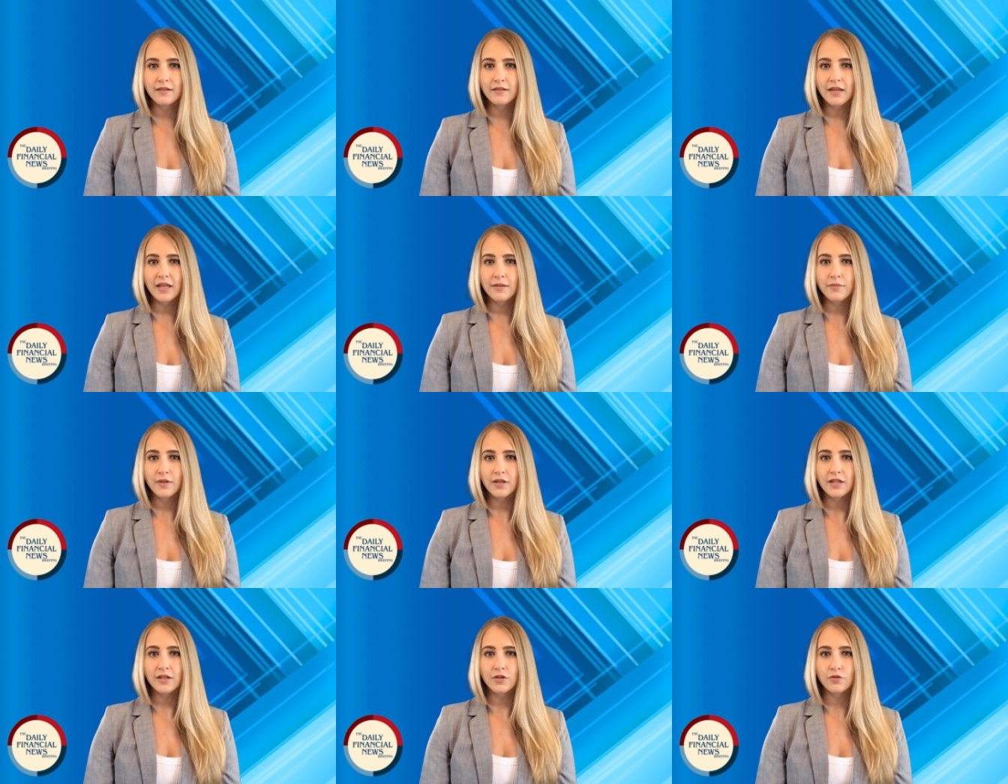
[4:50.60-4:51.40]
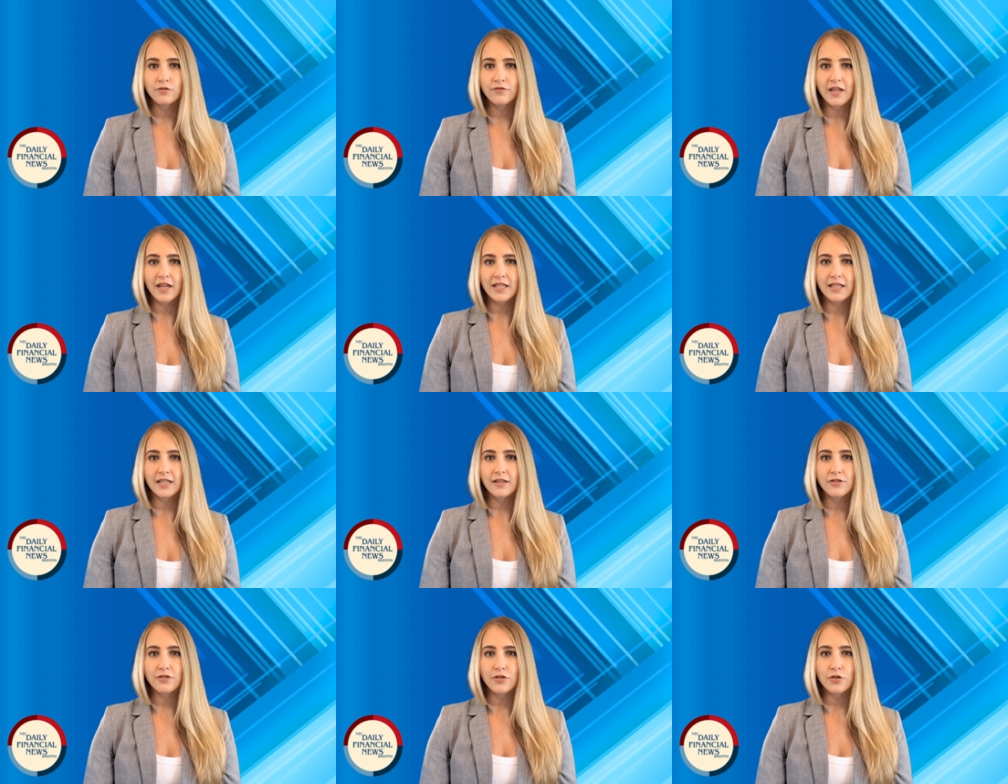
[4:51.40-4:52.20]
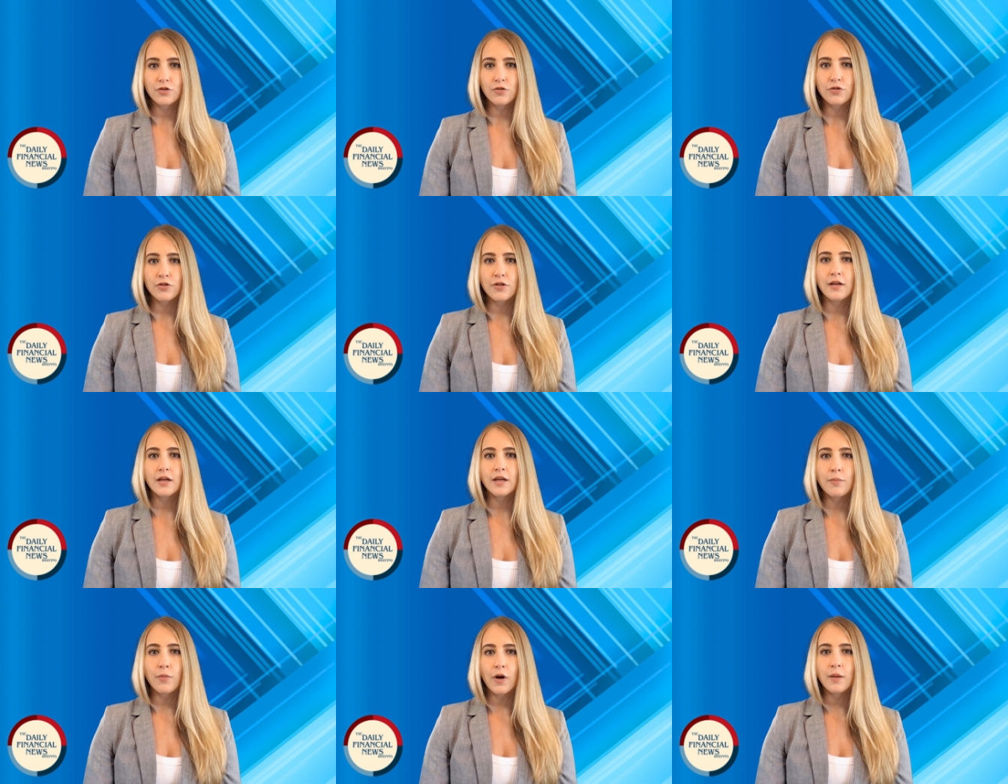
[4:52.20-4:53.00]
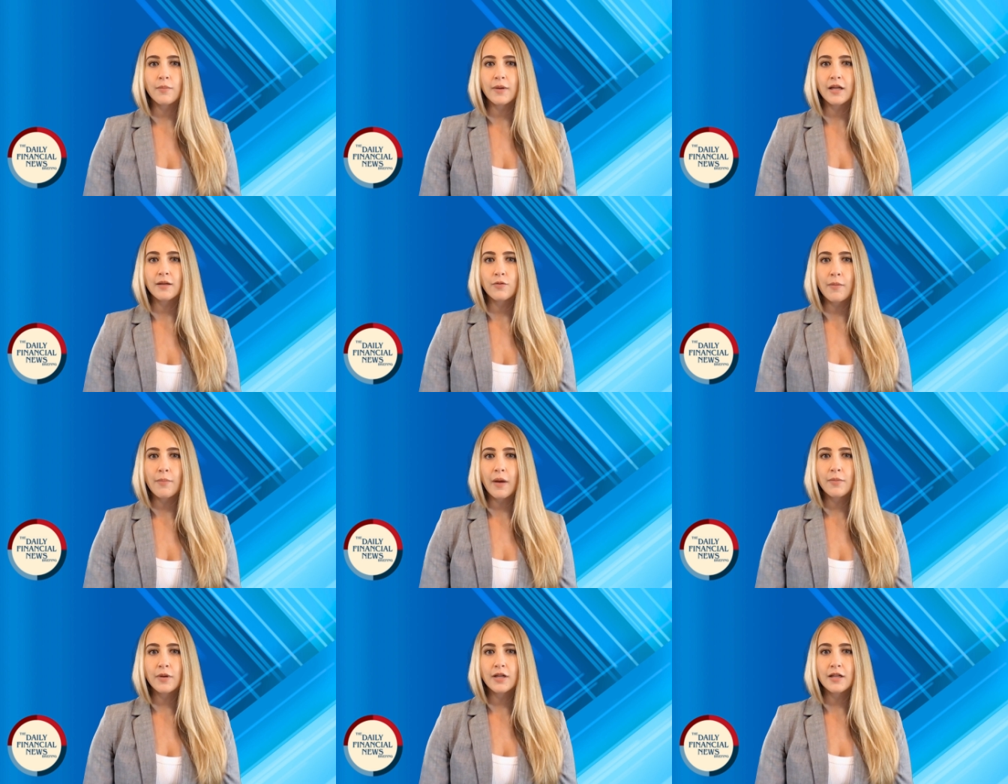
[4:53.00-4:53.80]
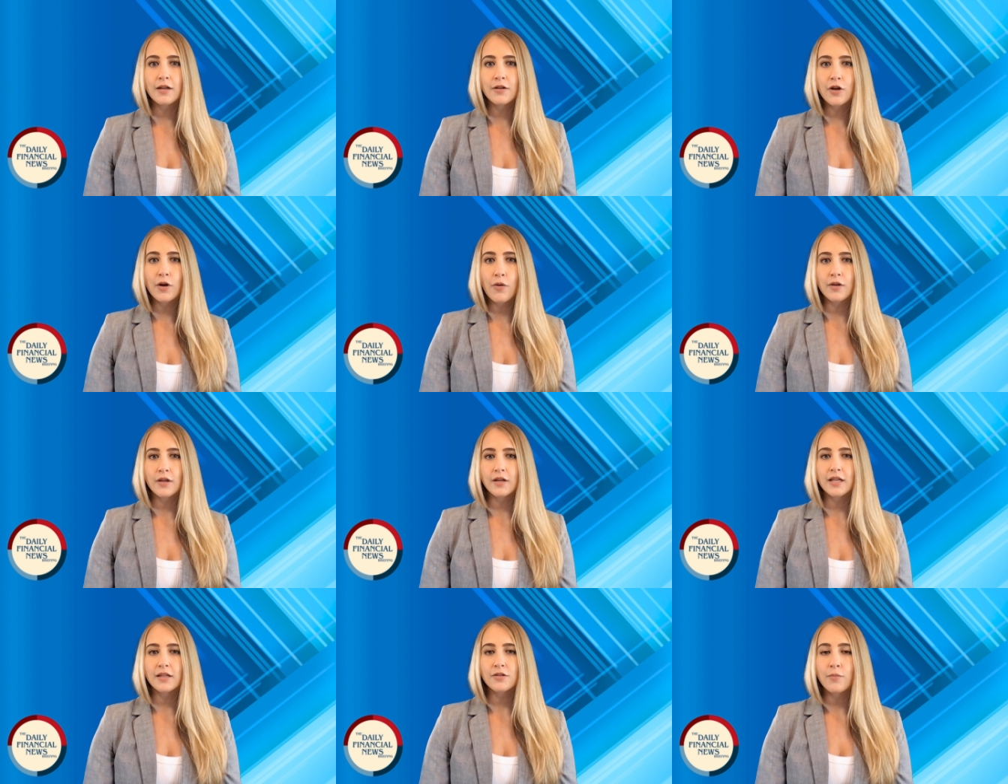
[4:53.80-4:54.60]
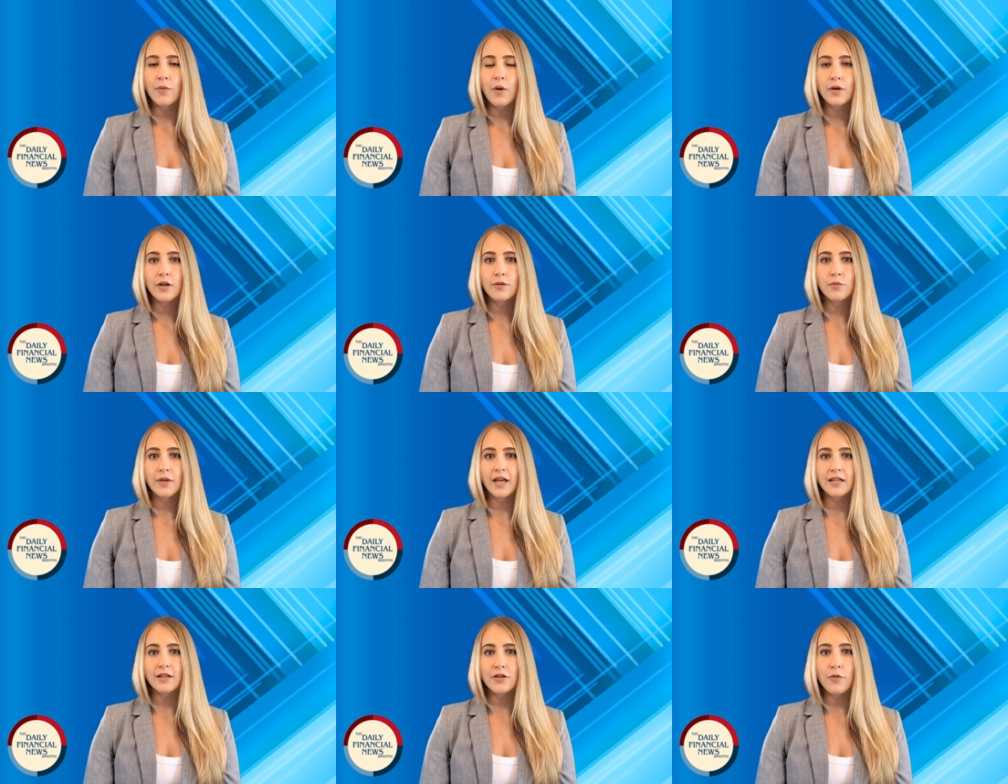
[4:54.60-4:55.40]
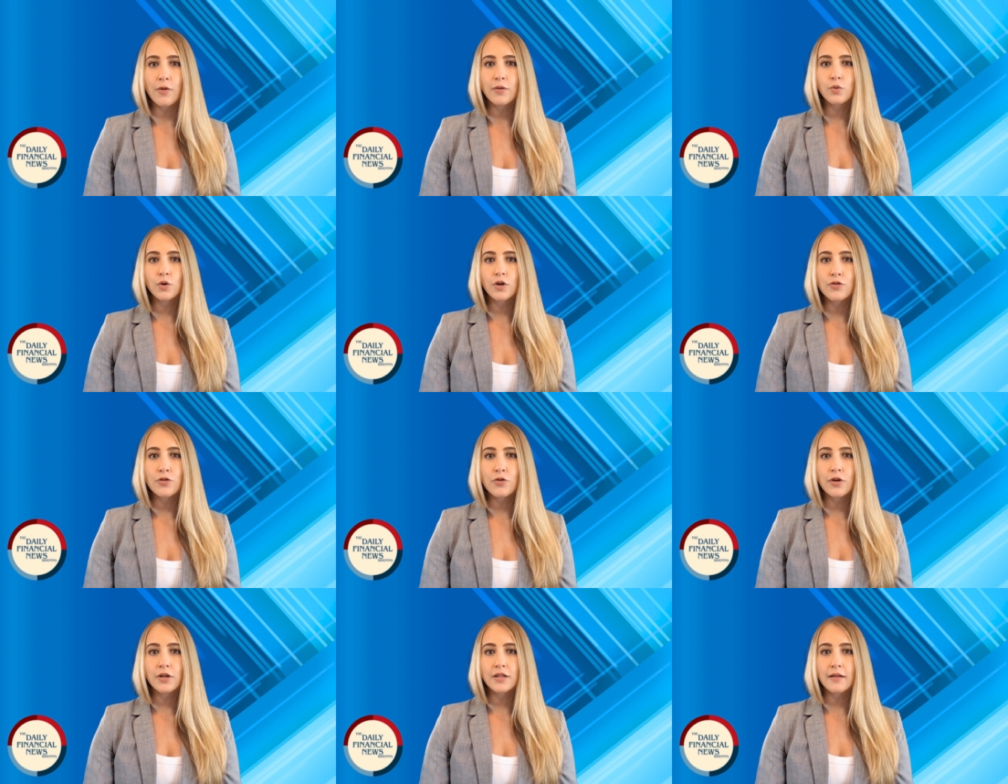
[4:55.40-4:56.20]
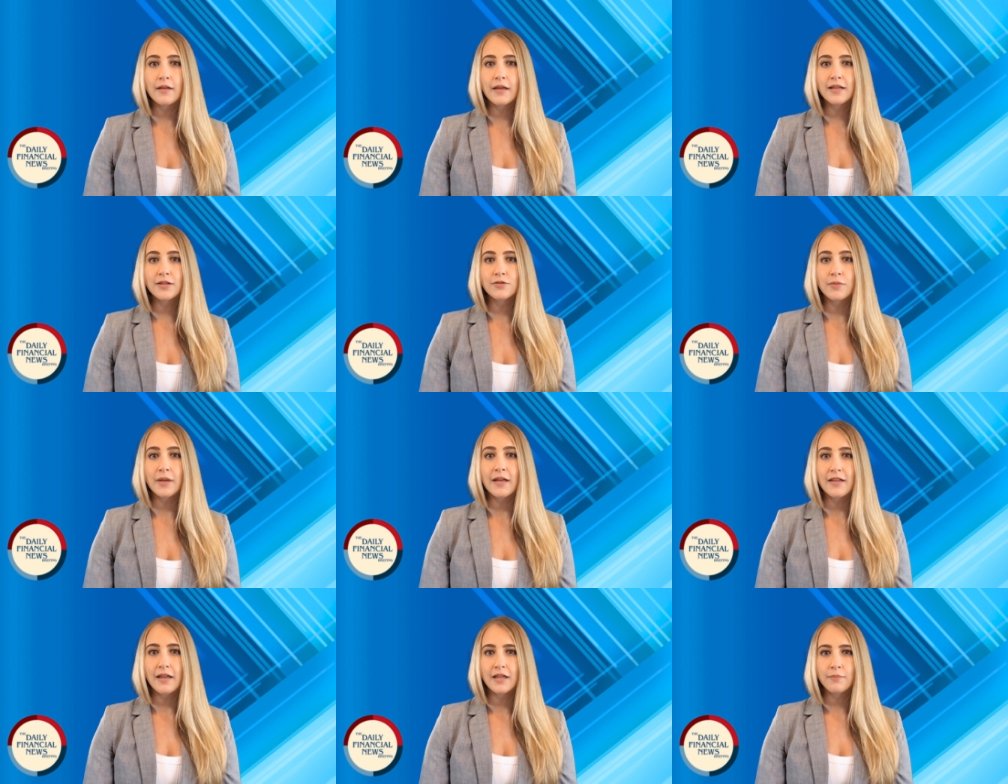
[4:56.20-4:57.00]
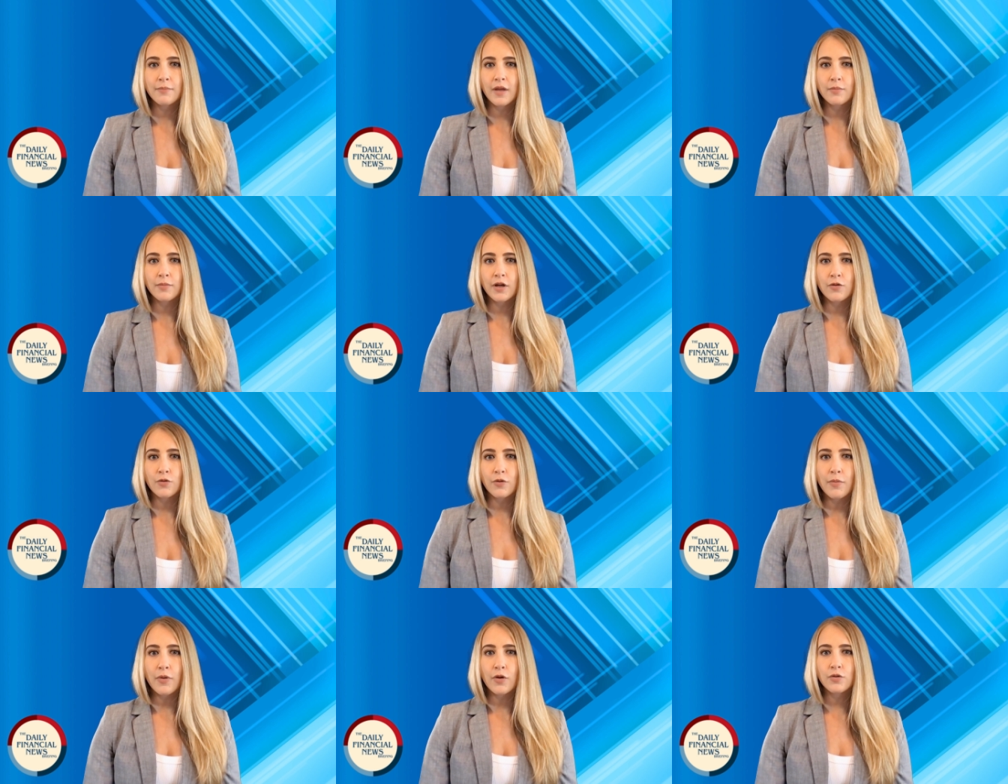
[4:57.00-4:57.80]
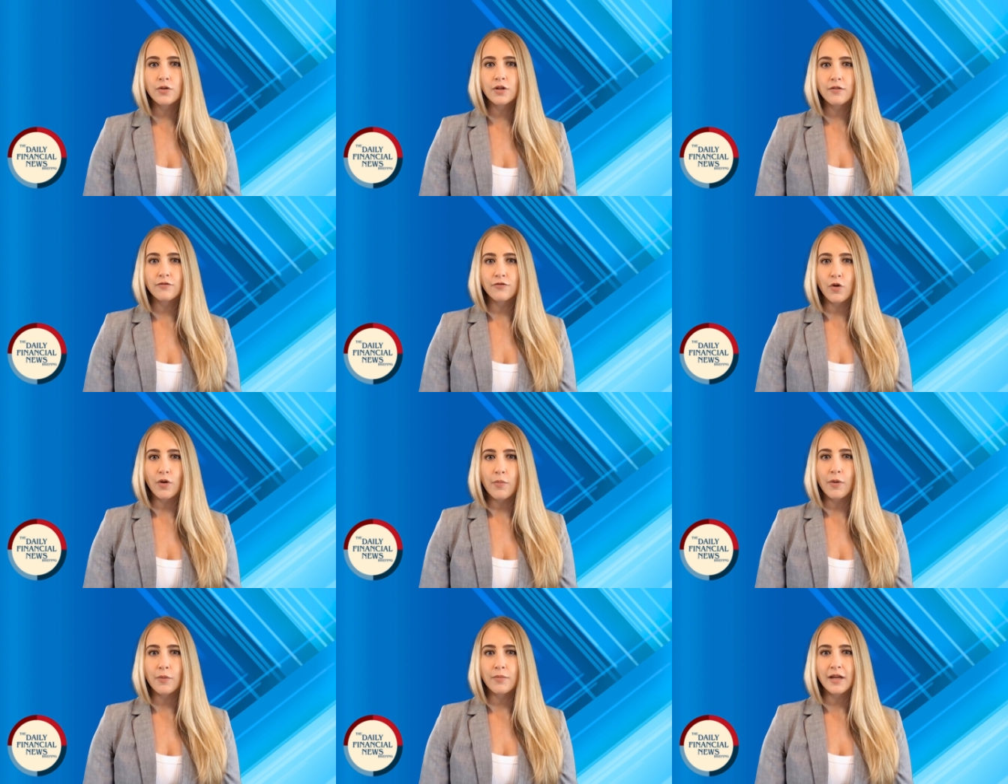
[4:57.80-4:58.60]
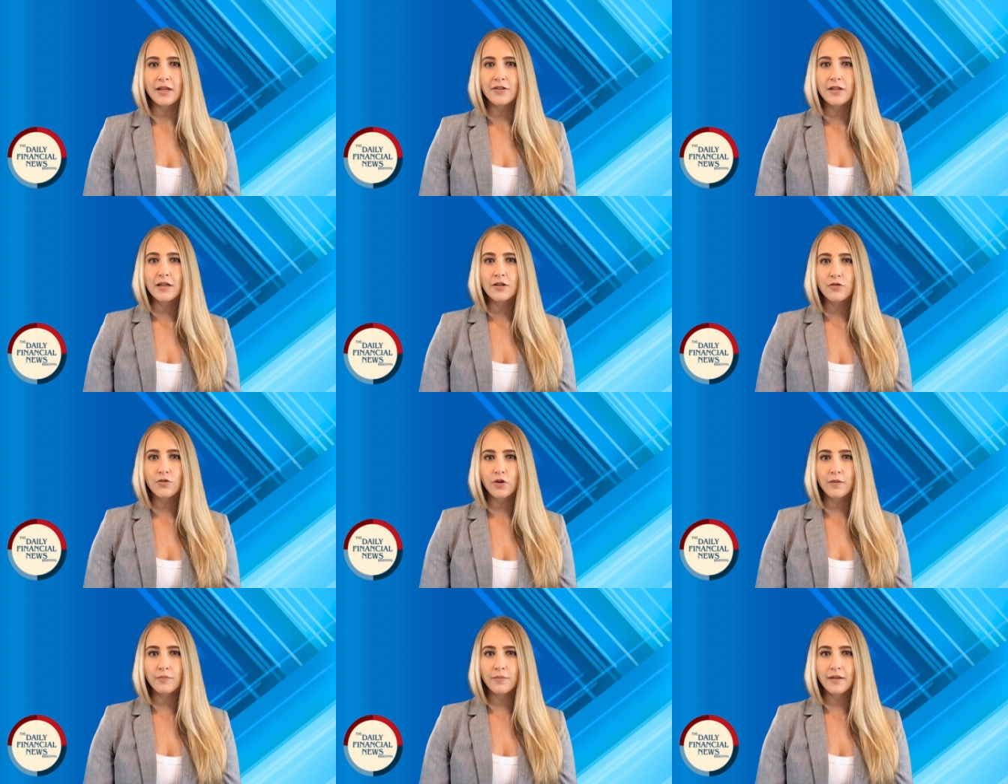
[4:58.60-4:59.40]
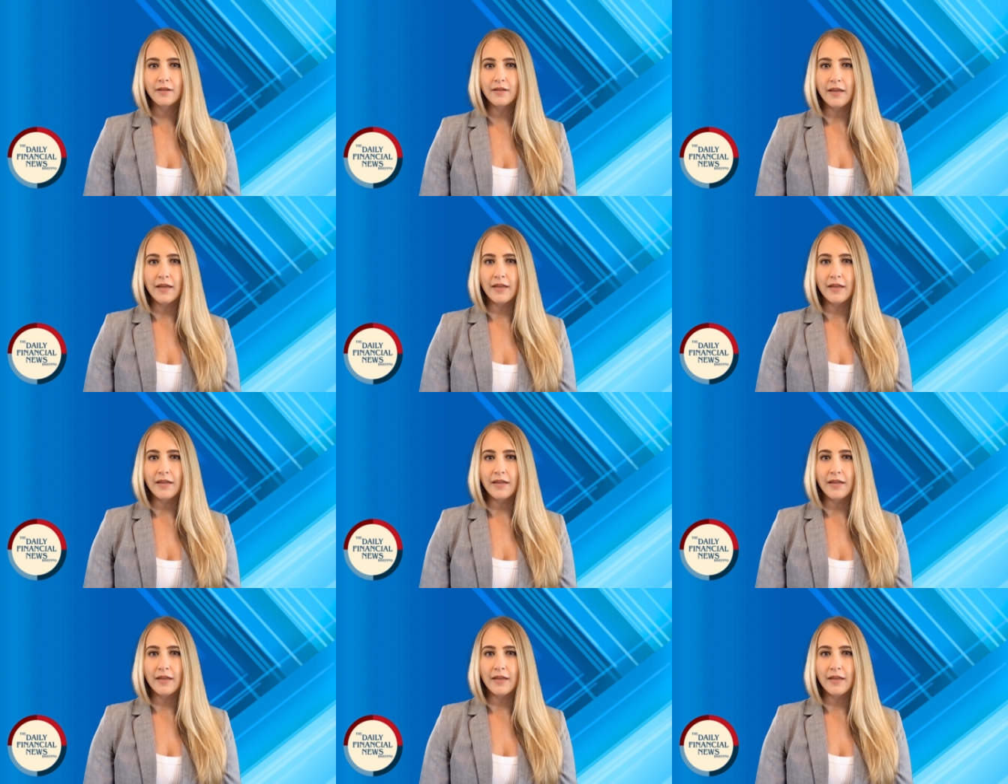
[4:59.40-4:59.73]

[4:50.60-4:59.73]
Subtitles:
In political finance news, a prominent Republican donor has broken ranks with Wall Street, expressing a public rebuke of former President Trump the